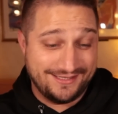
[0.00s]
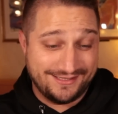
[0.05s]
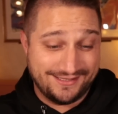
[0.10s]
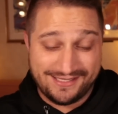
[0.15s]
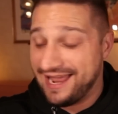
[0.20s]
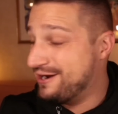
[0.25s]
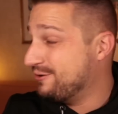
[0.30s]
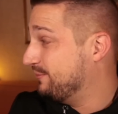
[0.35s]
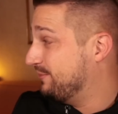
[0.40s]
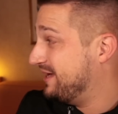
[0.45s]

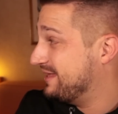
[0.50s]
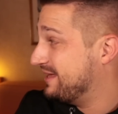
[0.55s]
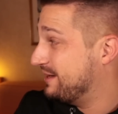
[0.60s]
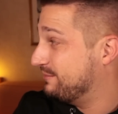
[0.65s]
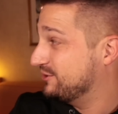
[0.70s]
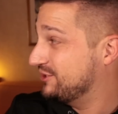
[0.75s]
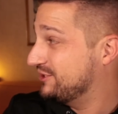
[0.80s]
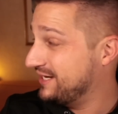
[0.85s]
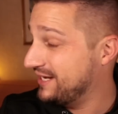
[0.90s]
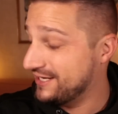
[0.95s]
I don't pay that
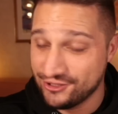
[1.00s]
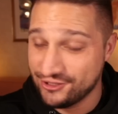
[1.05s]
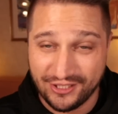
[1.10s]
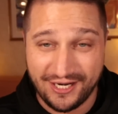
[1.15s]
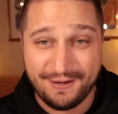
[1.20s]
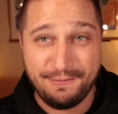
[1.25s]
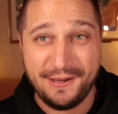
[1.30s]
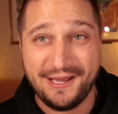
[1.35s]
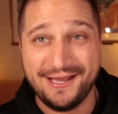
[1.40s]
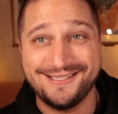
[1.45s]
much attention. I
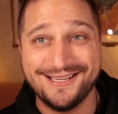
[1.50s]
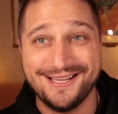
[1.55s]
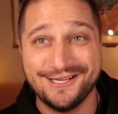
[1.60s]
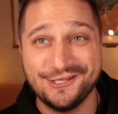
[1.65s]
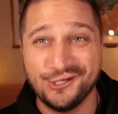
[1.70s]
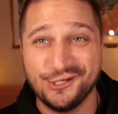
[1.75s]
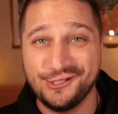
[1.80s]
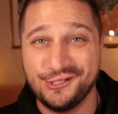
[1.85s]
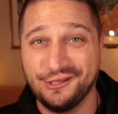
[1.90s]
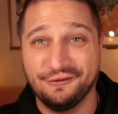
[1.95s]
pay
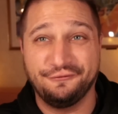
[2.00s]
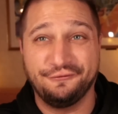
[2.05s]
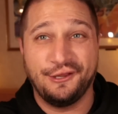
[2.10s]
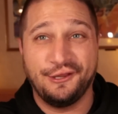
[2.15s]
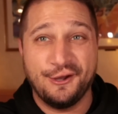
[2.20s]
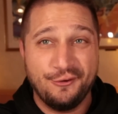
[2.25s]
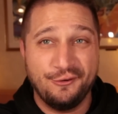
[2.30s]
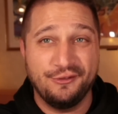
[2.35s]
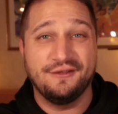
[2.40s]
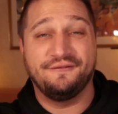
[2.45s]
attention to the
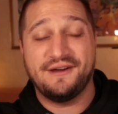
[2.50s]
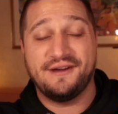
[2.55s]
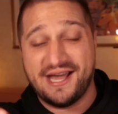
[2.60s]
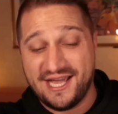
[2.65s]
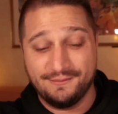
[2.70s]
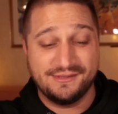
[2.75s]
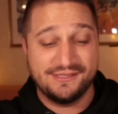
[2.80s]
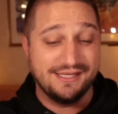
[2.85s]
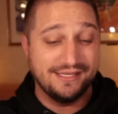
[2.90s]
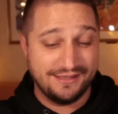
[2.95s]
flow, the
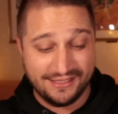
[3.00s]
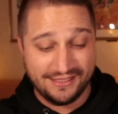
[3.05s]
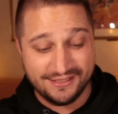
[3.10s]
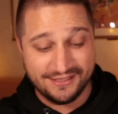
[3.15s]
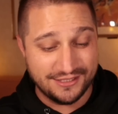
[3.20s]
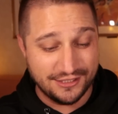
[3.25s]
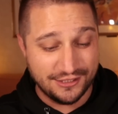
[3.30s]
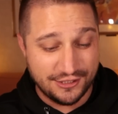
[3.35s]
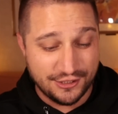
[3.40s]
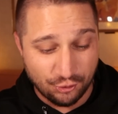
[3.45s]
vibes, the things
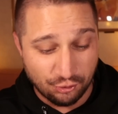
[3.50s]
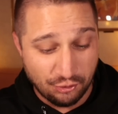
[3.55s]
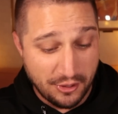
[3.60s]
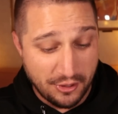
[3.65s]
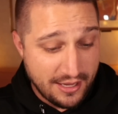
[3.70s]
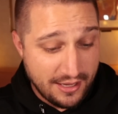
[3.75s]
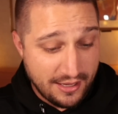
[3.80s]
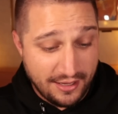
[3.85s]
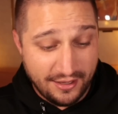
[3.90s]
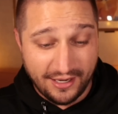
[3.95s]
to do,
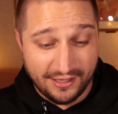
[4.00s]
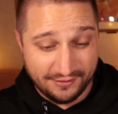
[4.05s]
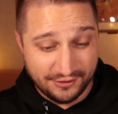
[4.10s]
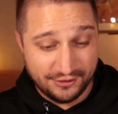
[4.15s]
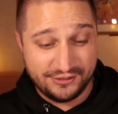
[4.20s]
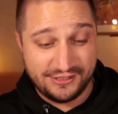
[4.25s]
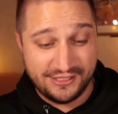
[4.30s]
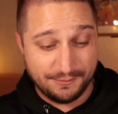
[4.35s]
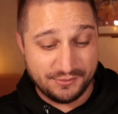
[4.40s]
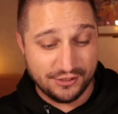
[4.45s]
and the
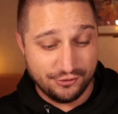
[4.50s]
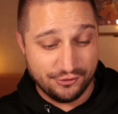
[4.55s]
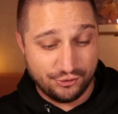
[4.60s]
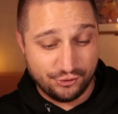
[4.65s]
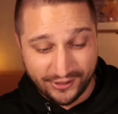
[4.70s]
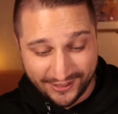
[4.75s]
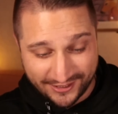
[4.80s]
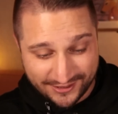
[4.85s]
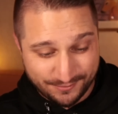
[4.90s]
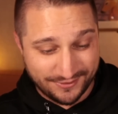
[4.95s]
tips and
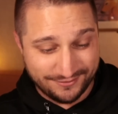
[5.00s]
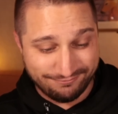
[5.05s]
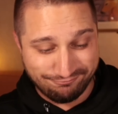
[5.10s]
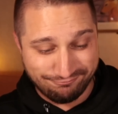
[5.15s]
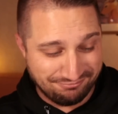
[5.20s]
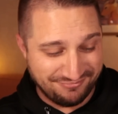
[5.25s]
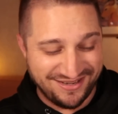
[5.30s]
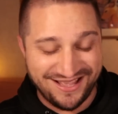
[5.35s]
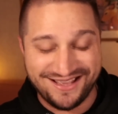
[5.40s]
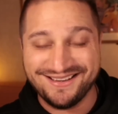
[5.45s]
tricks, but
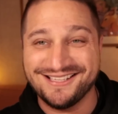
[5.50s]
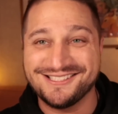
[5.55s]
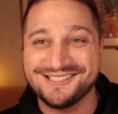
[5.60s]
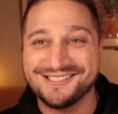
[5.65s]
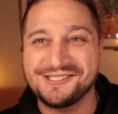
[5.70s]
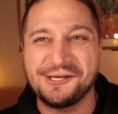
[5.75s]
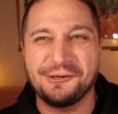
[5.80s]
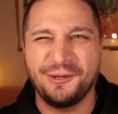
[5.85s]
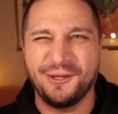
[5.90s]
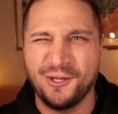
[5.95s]
not
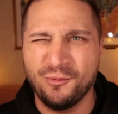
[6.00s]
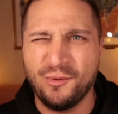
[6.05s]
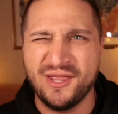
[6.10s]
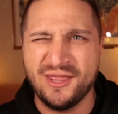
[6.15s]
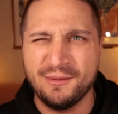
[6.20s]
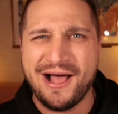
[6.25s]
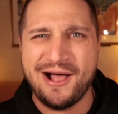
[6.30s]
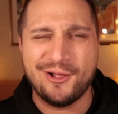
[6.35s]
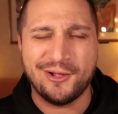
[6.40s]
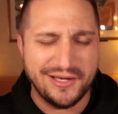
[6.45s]
necessarily the way the
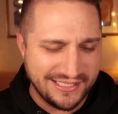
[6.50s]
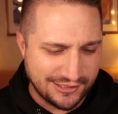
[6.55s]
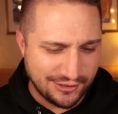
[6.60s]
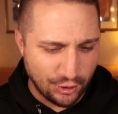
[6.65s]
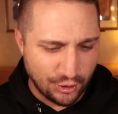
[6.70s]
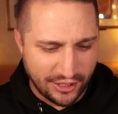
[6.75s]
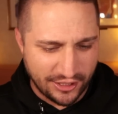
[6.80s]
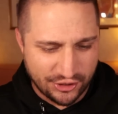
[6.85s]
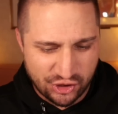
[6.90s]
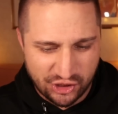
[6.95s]
balconies
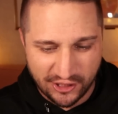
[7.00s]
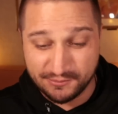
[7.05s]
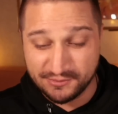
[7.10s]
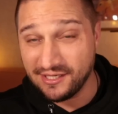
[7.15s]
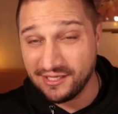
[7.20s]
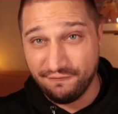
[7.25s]
look on ships.